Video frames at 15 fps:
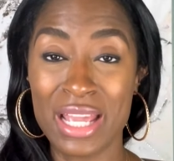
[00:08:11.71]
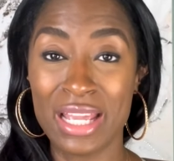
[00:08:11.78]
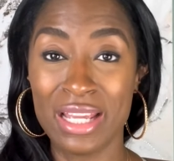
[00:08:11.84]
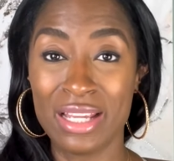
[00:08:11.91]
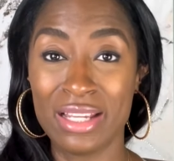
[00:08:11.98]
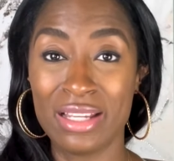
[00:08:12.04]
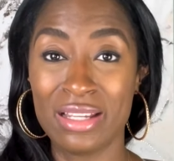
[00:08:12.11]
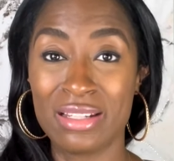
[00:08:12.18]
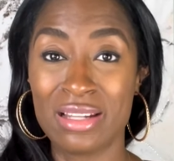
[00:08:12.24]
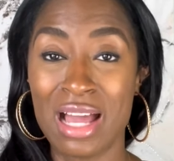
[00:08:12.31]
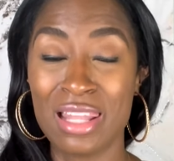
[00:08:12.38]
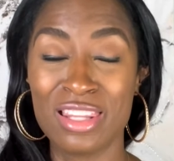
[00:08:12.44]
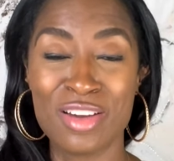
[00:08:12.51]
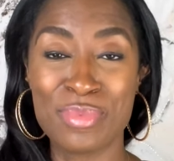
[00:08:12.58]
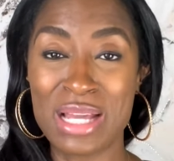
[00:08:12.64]
And I
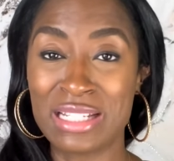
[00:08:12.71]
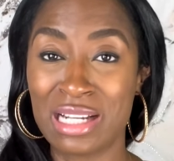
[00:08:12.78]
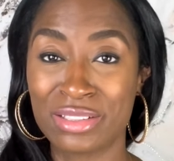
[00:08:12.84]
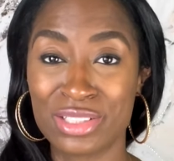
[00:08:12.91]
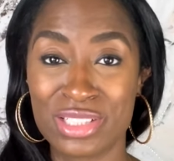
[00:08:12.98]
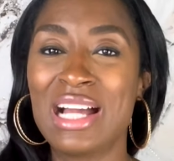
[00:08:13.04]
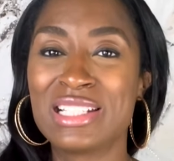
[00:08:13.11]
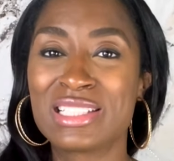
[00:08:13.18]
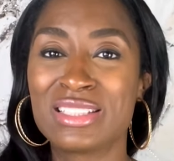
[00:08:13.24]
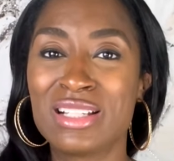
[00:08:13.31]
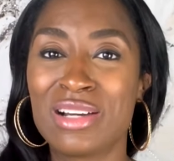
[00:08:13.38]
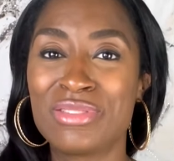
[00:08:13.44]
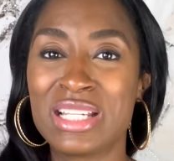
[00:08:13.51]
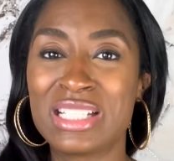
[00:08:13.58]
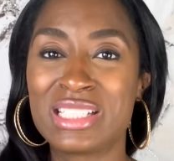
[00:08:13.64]
love my doctor. I just
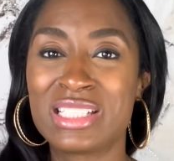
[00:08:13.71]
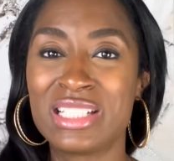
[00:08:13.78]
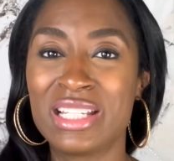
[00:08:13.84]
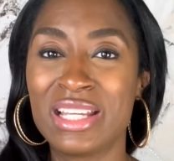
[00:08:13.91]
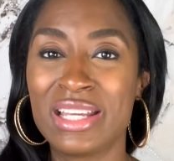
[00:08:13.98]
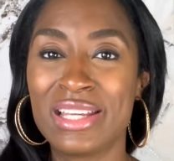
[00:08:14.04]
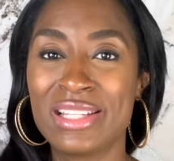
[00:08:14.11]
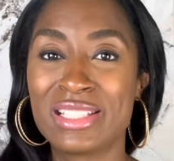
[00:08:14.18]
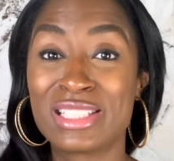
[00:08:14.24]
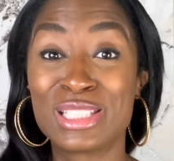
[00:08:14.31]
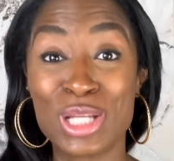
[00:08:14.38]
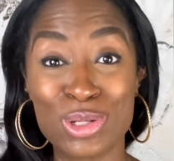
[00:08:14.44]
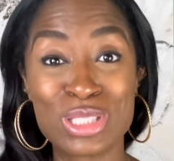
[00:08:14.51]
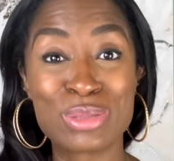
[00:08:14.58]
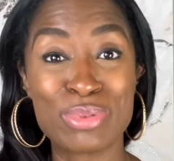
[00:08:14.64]
love that she is
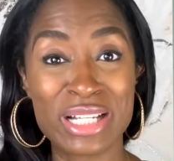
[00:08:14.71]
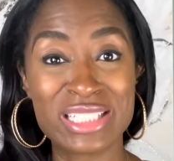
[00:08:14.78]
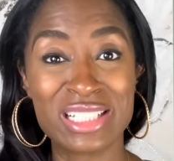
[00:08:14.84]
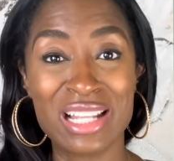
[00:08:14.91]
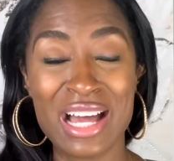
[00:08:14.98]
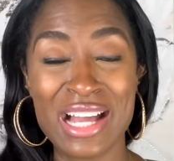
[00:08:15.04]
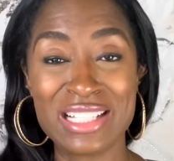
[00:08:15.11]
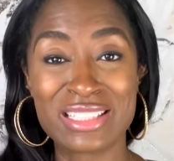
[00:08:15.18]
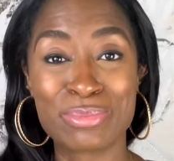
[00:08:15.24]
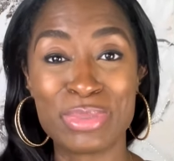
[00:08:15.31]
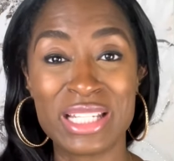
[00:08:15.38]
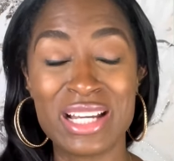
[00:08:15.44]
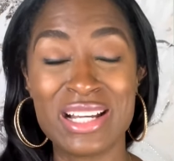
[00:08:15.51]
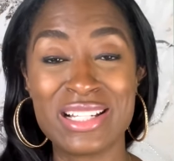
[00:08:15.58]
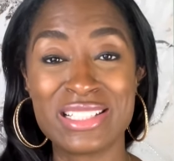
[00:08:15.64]
so specialized
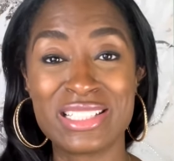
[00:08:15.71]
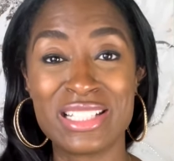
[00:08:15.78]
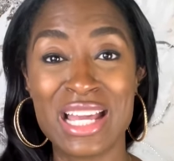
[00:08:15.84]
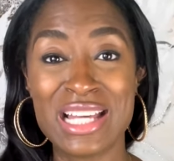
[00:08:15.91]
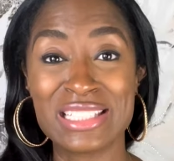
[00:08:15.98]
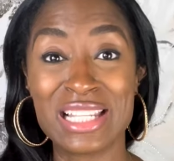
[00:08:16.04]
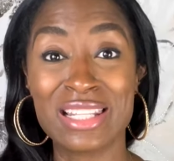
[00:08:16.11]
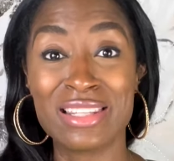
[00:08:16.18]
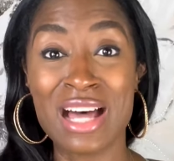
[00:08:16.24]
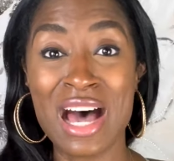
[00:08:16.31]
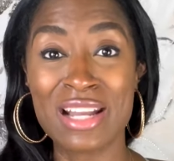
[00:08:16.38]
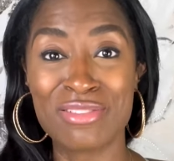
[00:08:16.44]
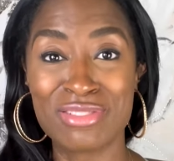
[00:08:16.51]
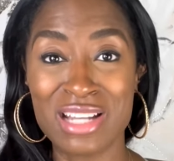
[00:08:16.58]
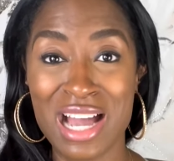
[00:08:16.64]
because she has a
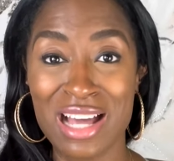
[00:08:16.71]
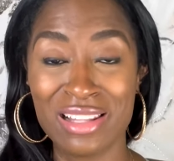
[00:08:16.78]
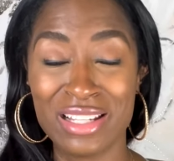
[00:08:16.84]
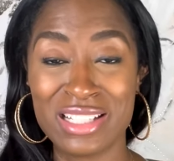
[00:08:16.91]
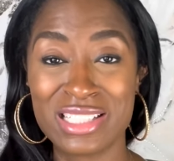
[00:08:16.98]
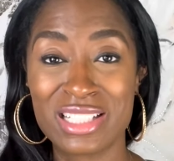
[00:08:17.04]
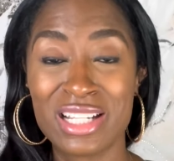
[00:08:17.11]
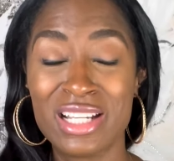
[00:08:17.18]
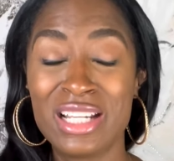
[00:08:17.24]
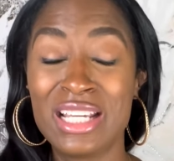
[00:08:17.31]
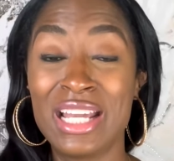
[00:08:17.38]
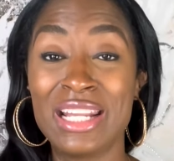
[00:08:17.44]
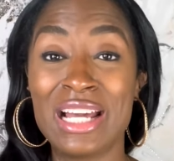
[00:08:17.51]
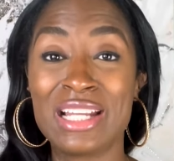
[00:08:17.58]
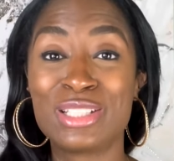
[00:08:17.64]
lot of knowledge
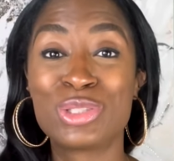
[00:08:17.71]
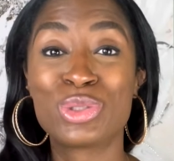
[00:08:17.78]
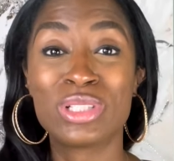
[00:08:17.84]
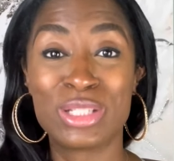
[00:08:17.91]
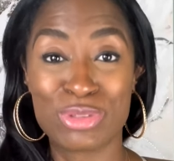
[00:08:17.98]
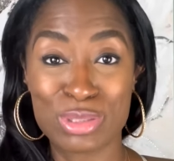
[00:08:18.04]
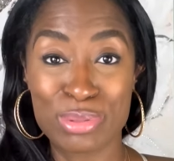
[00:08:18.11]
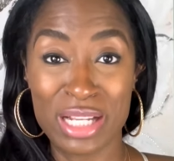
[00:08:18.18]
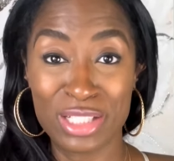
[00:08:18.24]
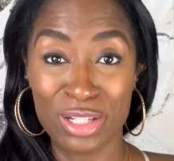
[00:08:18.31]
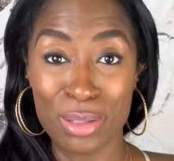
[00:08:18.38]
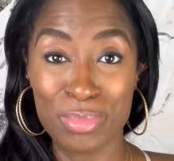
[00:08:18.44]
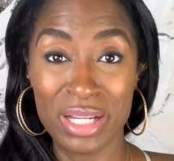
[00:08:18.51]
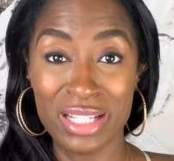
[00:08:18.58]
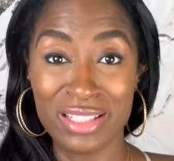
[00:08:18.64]
and I truly respect her
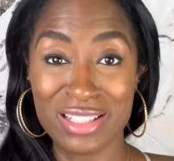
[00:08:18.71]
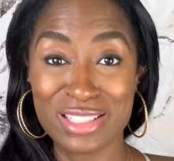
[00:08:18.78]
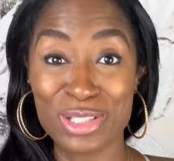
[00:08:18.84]
opinion.